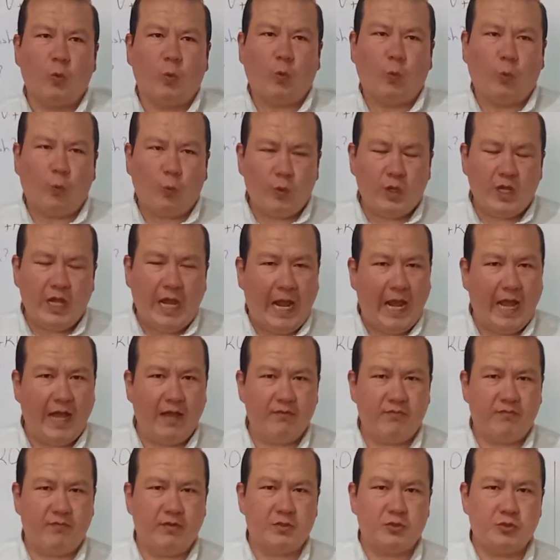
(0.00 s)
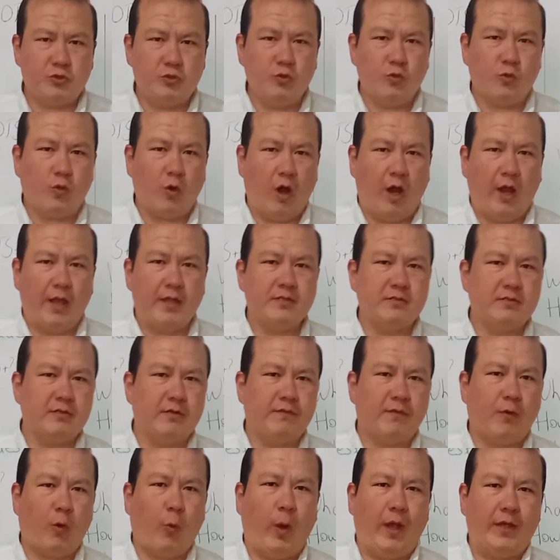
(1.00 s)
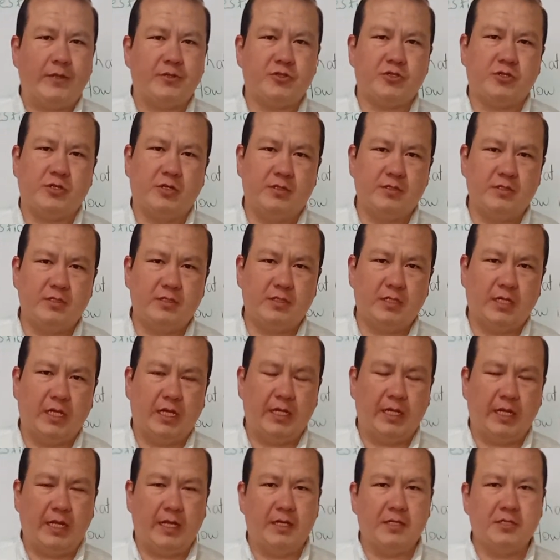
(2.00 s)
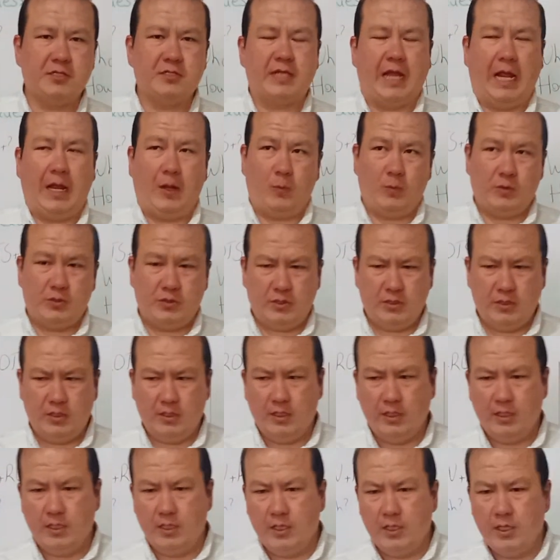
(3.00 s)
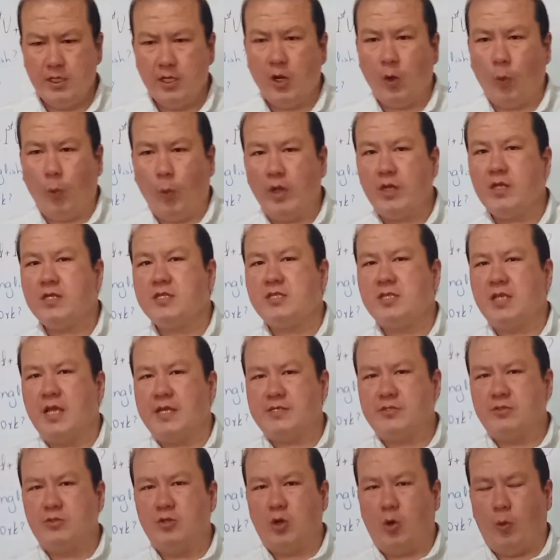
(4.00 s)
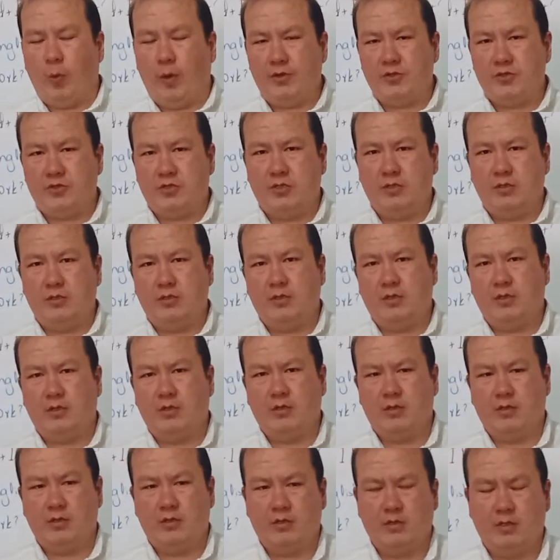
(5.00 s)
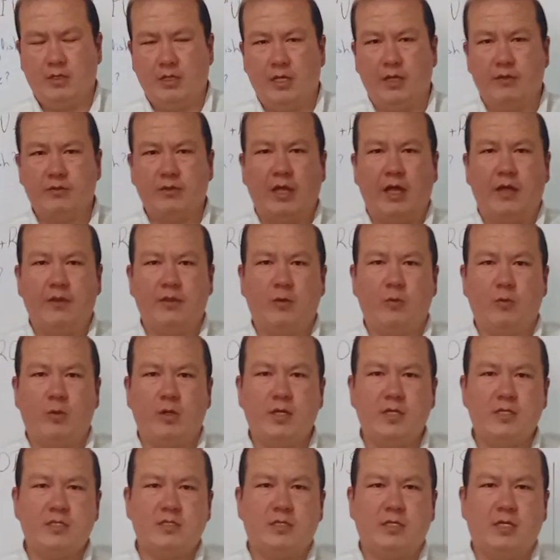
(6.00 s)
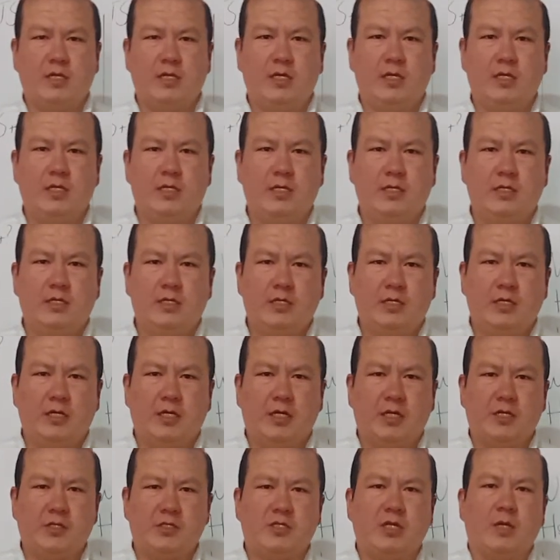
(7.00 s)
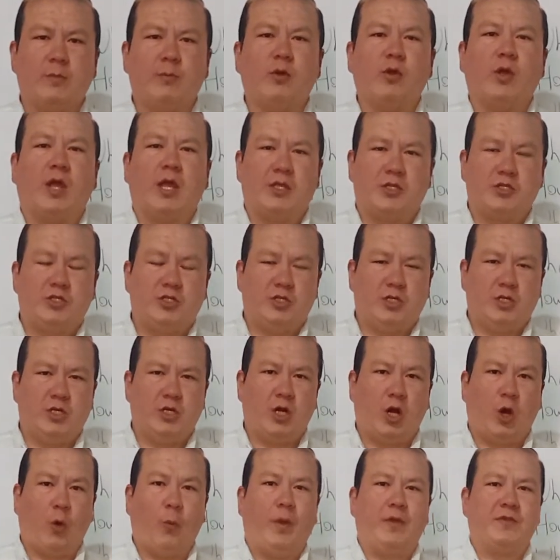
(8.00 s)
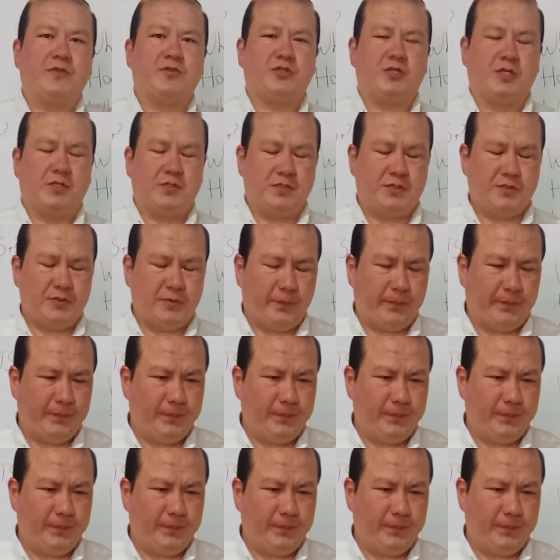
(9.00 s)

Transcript: we have two kinds of questions in English language. One is yes/no question, and the other one is WH questions.